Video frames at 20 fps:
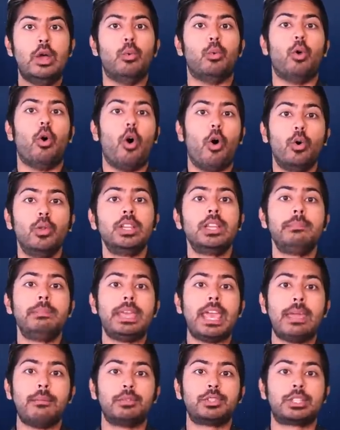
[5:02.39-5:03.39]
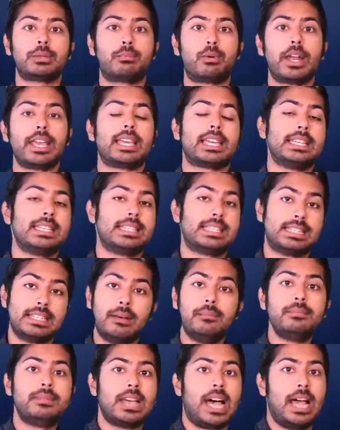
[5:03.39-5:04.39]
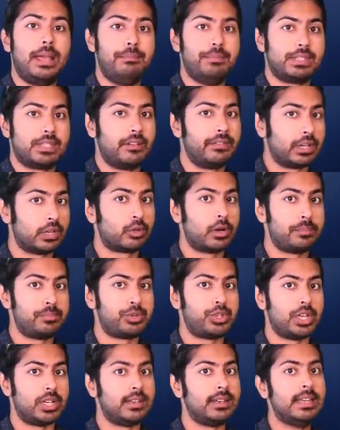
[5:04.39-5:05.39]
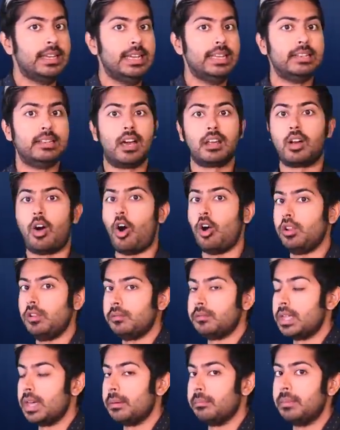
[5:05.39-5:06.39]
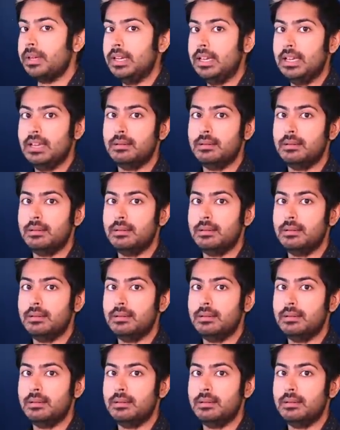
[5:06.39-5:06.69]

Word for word: will only be able to break some types of encryption, not all of them.